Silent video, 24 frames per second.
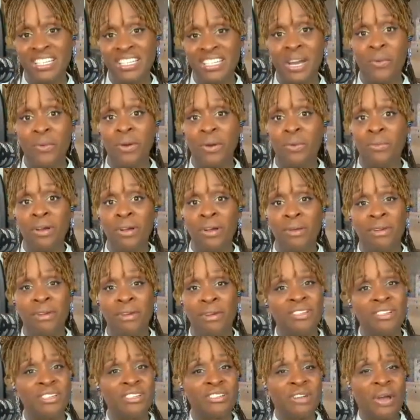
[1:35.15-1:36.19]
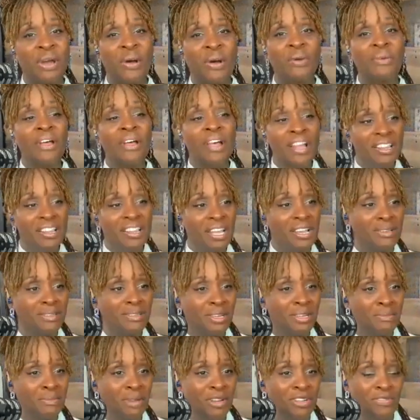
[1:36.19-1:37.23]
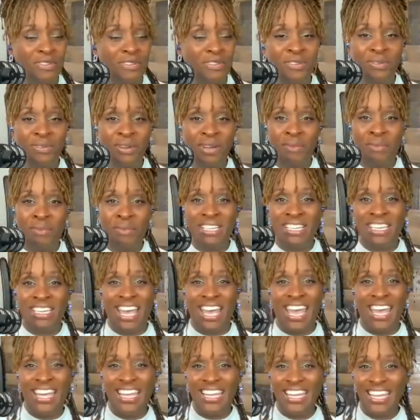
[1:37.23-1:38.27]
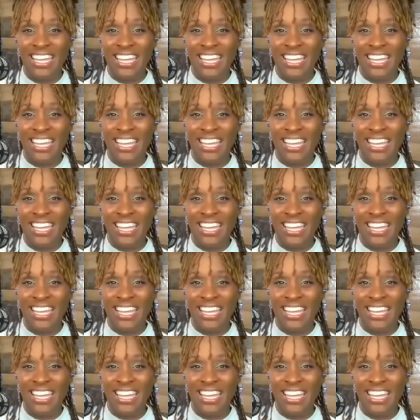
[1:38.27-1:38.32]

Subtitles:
And I want to welcome her to the show. Thank you so much for joining me today.